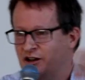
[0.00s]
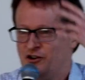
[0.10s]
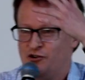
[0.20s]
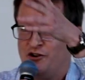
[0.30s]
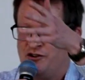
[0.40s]

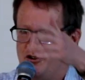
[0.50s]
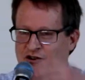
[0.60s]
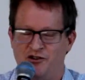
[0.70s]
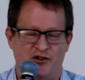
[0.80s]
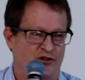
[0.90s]
encourage you
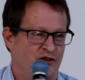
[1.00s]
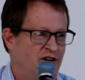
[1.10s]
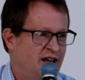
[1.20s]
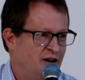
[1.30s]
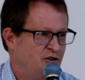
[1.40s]
to
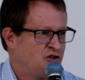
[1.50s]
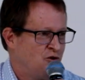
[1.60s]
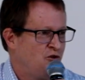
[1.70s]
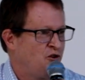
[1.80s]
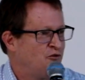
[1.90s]
hear a
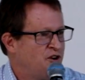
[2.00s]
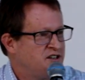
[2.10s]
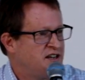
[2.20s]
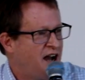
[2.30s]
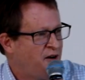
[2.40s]
talk.
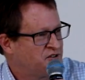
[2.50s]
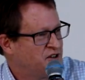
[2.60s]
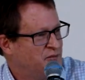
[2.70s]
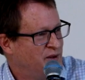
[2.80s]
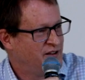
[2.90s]
Originally, I was going
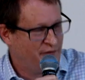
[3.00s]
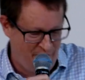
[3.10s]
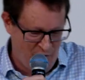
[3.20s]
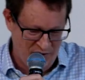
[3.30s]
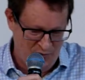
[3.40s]
to be the
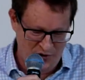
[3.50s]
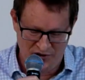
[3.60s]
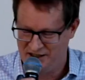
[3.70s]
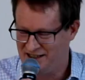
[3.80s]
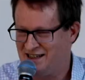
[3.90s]
first
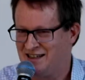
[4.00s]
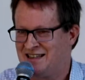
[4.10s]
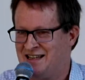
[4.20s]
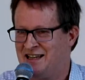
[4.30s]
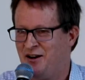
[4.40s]
person to kind of
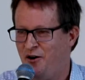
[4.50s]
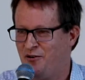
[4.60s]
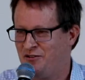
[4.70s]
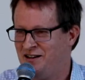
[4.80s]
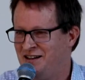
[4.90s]
kick it
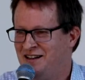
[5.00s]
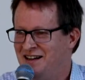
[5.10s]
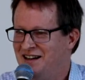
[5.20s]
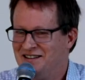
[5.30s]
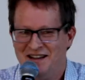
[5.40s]
off,
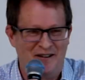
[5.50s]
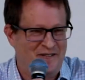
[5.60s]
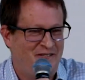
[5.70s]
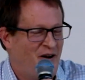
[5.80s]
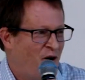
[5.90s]
and then it
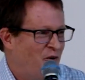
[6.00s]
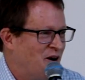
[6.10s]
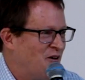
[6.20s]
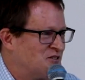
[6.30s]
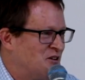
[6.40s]
fell when
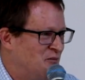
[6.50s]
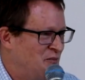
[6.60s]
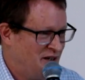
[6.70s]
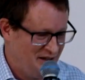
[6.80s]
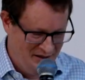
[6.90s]
I was going to
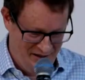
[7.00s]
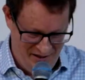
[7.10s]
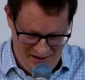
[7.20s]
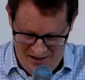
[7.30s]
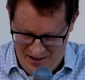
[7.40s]
be
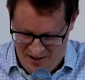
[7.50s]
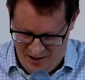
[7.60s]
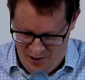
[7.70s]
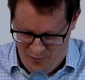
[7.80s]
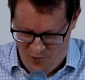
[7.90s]

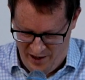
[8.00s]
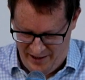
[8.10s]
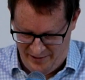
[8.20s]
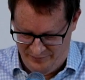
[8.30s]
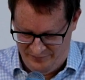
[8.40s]

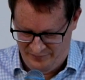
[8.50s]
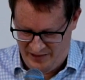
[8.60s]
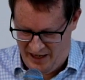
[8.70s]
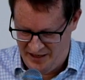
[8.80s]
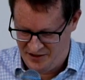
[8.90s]
away.
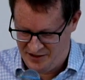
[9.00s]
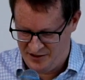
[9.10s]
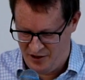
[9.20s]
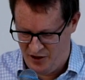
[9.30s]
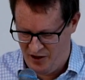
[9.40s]
And
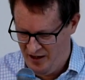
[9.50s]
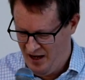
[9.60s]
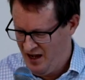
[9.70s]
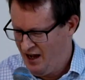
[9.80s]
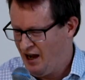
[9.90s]
so
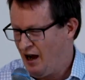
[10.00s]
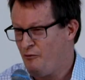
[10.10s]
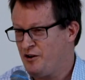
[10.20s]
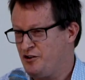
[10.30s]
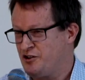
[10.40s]
I
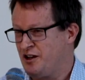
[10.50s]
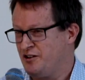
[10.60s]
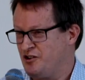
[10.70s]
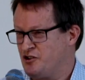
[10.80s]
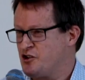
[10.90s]
wanted to kind
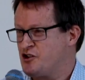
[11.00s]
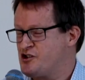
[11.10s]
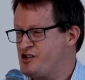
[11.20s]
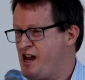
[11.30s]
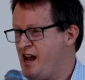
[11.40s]
of just
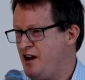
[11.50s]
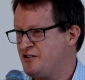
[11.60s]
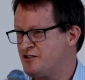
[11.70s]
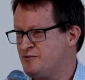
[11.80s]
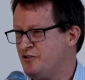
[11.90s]
share
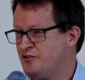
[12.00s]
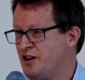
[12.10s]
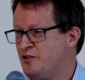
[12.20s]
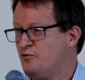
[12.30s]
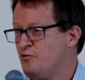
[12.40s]
some of the
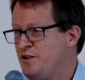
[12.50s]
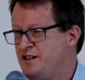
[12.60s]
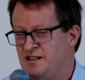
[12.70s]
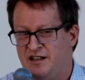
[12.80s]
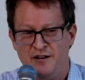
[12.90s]
kind of
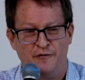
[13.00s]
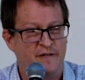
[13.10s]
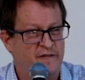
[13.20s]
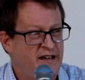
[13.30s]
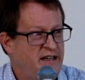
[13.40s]
reasoning and
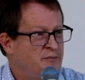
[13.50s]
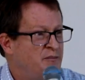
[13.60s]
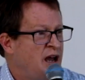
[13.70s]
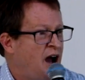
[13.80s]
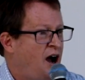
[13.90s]
thinking
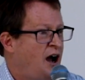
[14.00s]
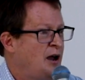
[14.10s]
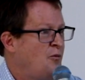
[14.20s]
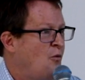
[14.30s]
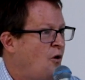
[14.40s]

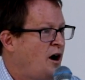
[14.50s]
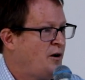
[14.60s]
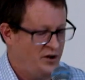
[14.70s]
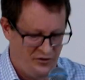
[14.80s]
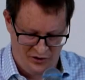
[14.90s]
behind why
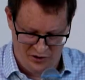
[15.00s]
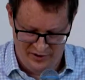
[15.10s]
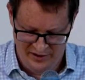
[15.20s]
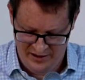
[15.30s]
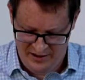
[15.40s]
we're doing